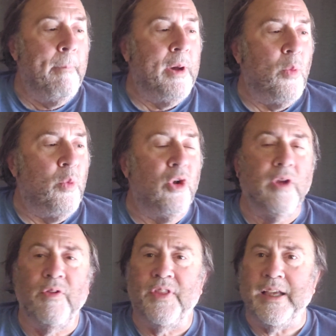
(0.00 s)
But we're
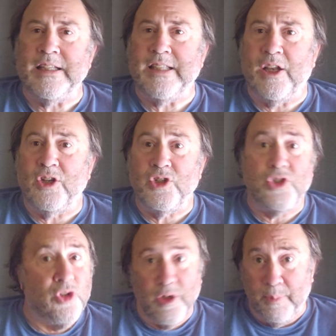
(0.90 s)
looking for things that
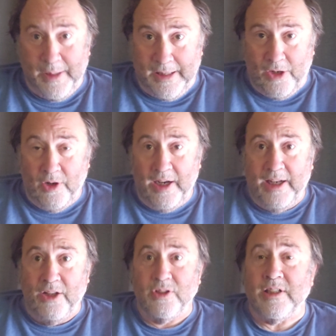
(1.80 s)
shouldn't be there,
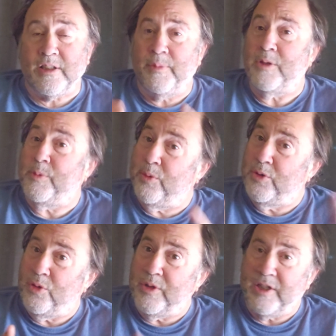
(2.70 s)
and it looks like sometimes people
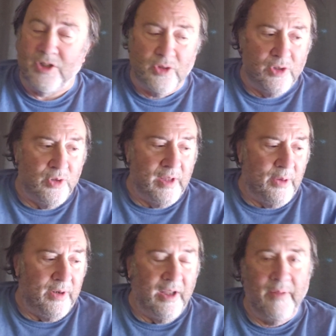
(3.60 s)
do intentionally do
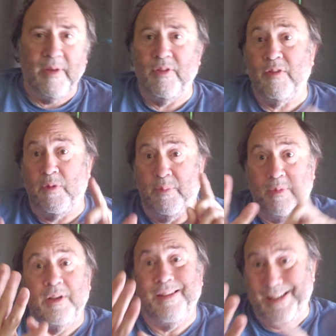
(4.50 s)
that. Everything from
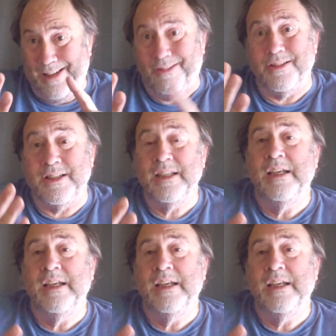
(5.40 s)
needles,